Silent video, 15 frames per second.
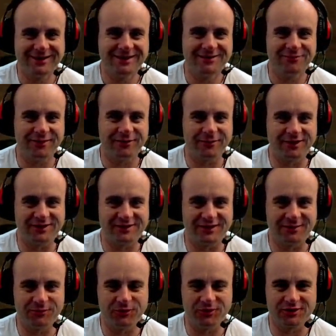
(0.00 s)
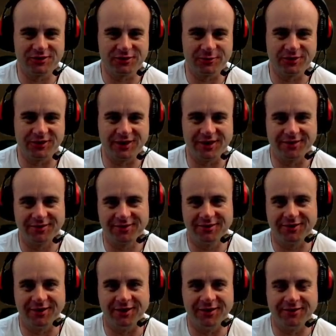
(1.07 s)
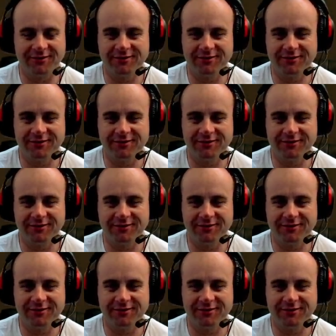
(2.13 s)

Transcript: Make my sub noise a little bit louder.